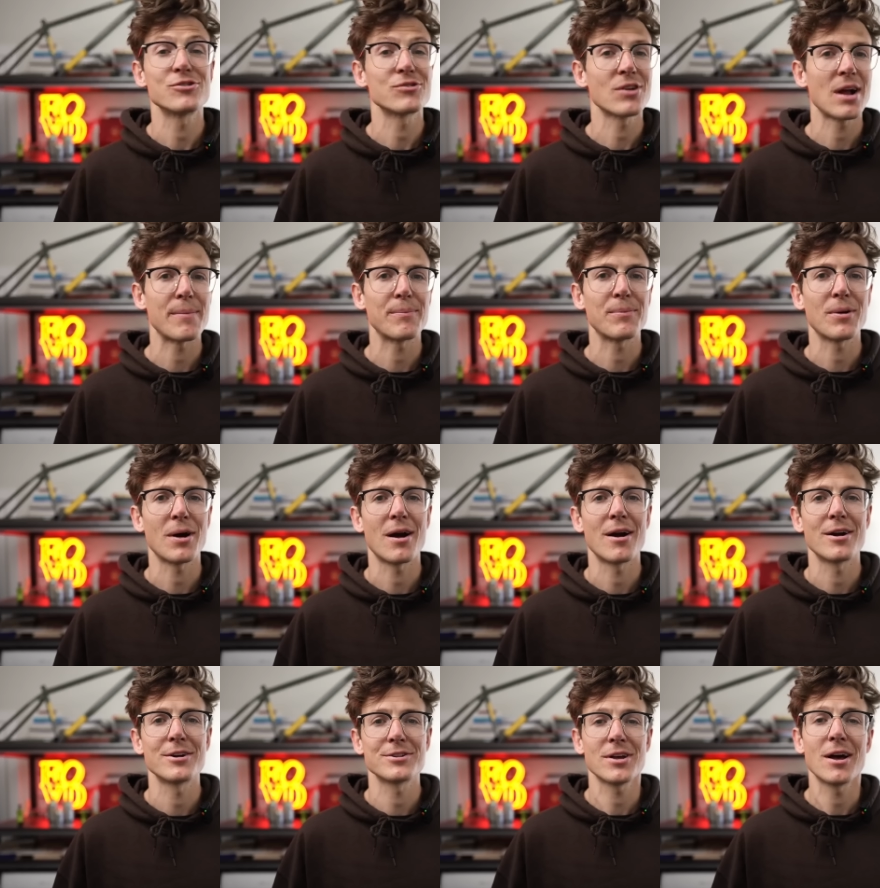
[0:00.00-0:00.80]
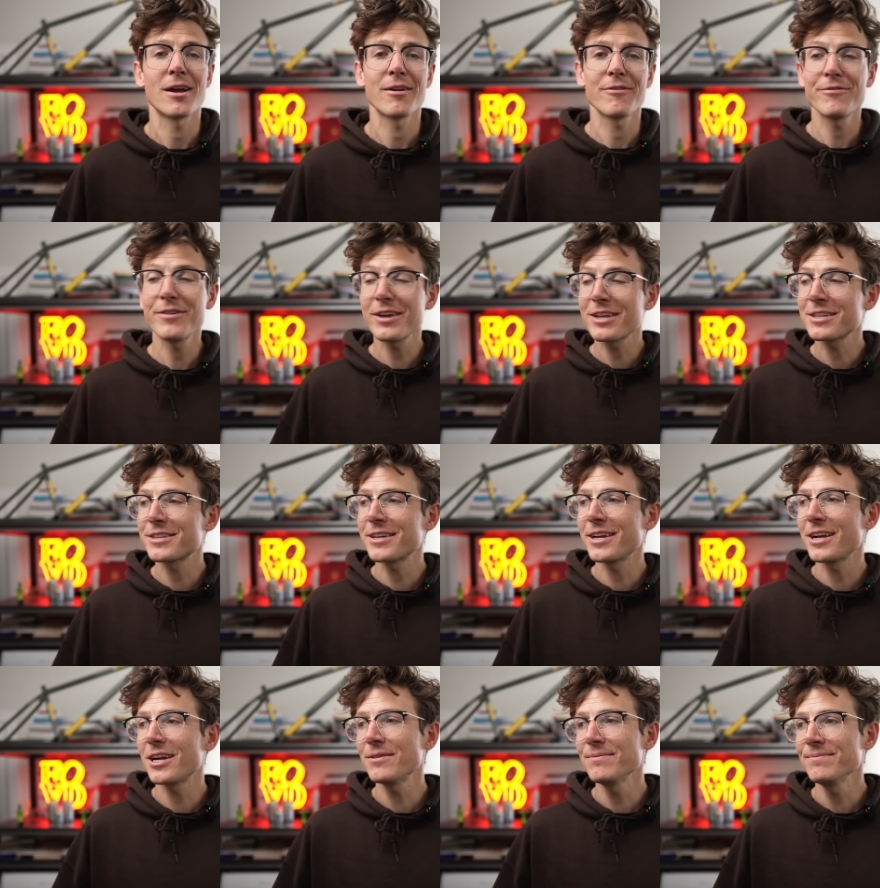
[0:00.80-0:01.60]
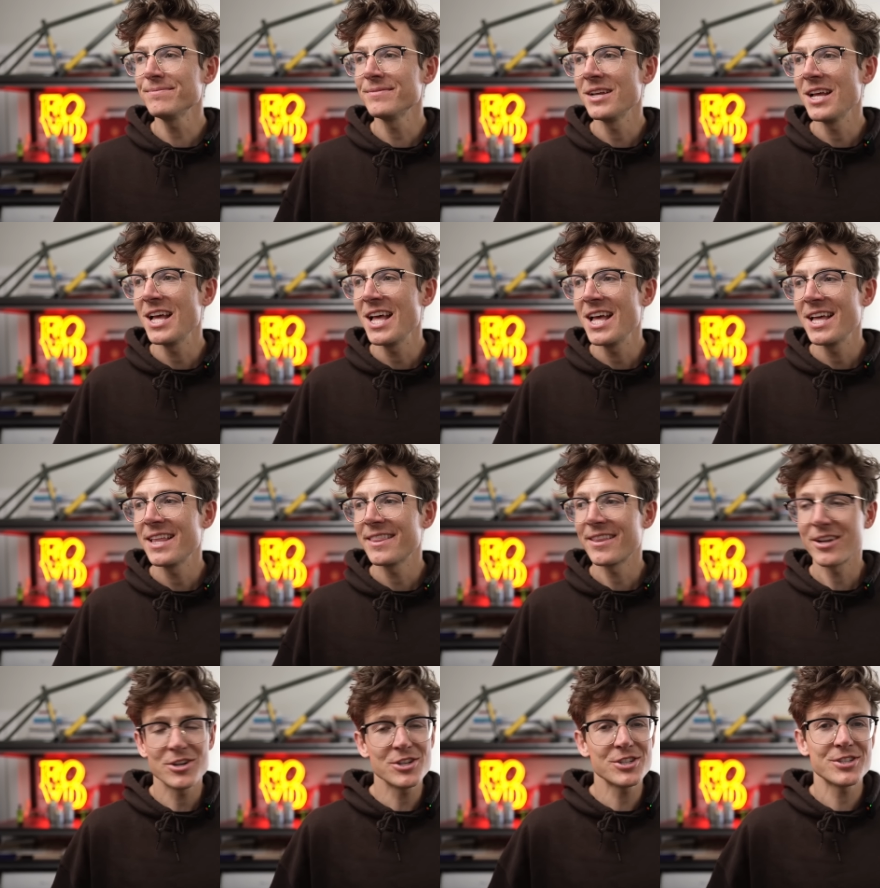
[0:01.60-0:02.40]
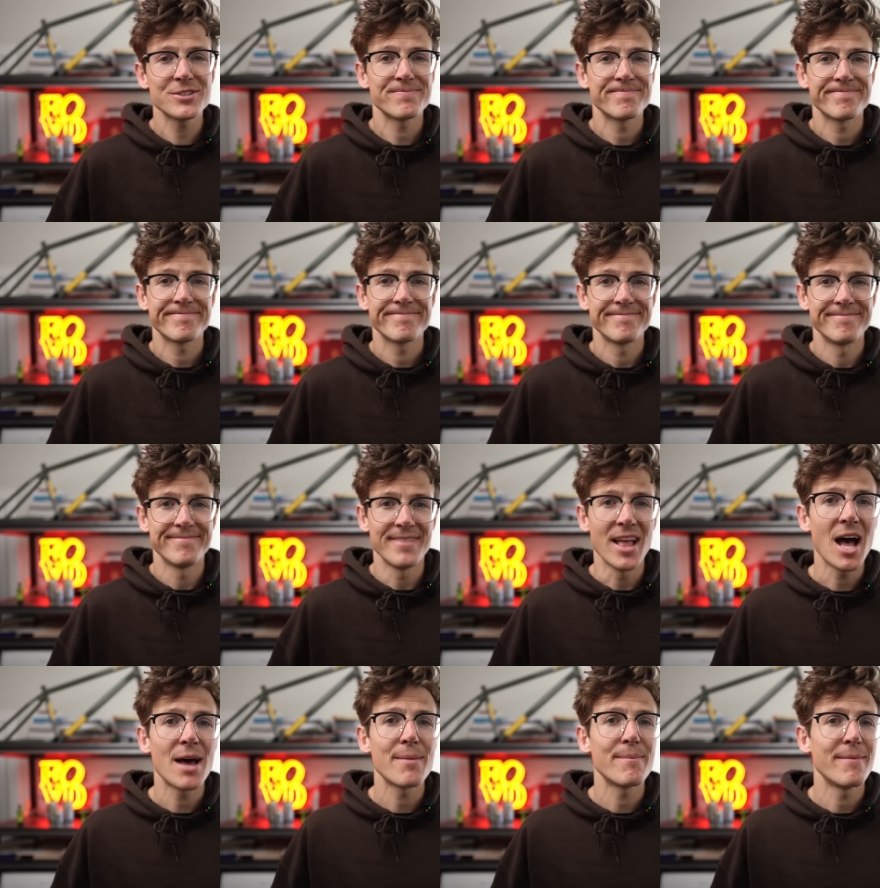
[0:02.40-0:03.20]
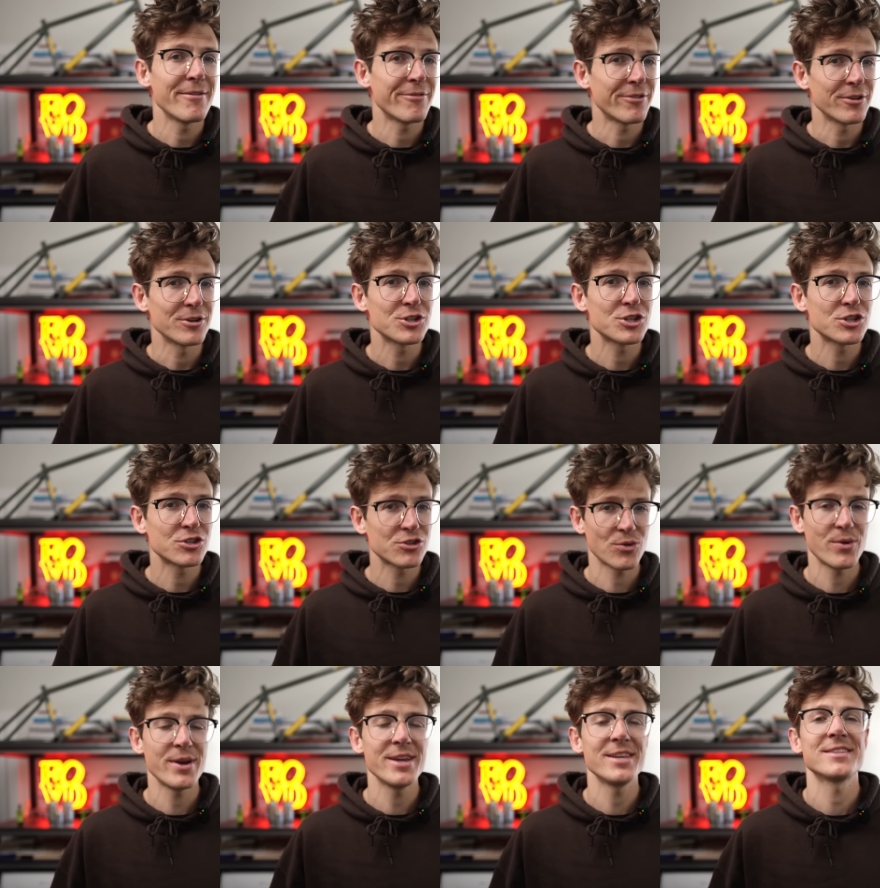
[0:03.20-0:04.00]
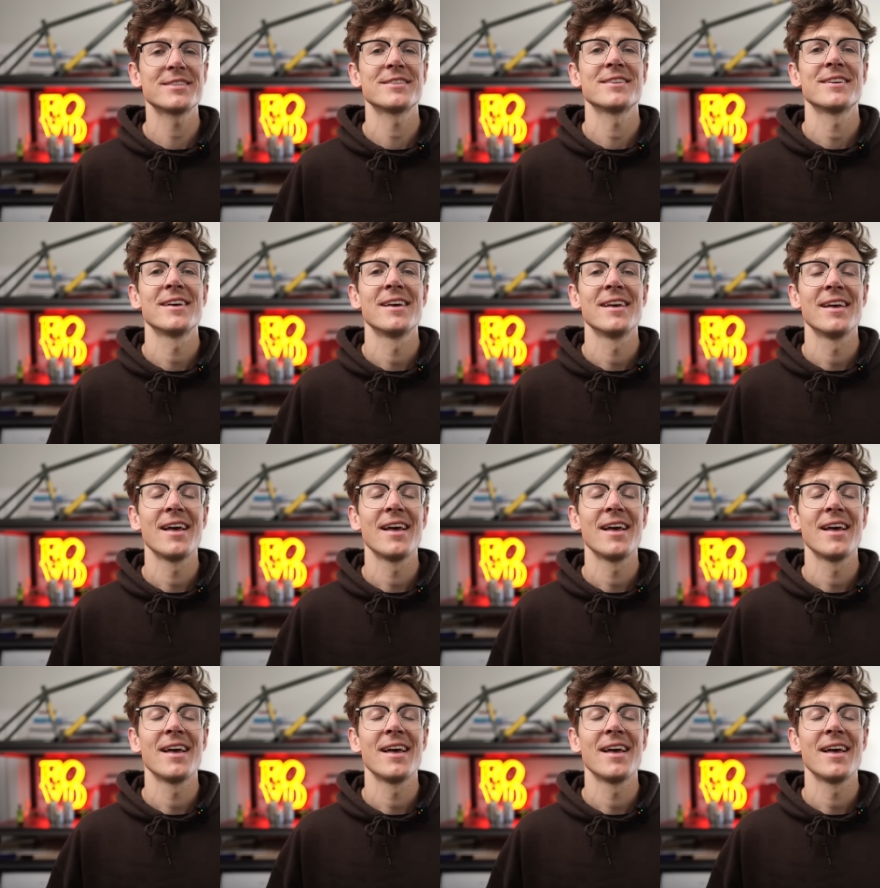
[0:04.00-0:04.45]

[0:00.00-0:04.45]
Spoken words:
Drop bars on a fixed gear, they're just not my first choice.